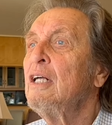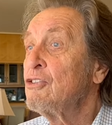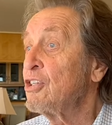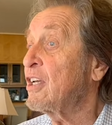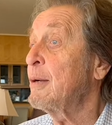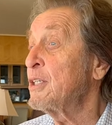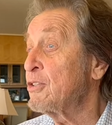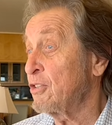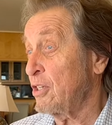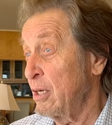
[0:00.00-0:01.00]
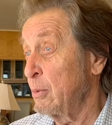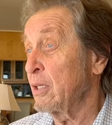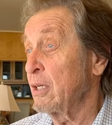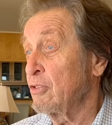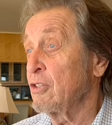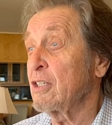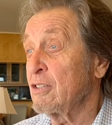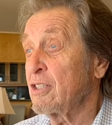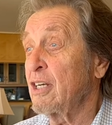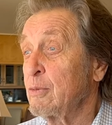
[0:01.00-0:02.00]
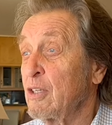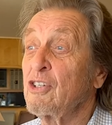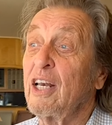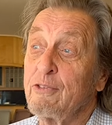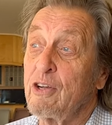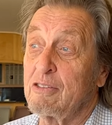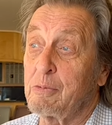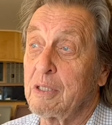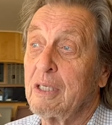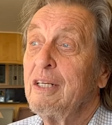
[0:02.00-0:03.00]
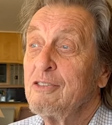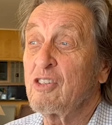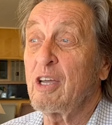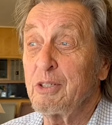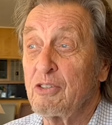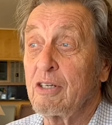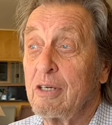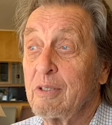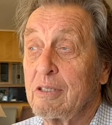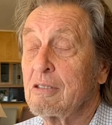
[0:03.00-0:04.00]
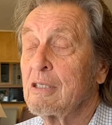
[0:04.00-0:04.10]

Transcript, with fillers: she's coming to stay with us. She's going to stay with us. She left her husband. She's coming to stay with us.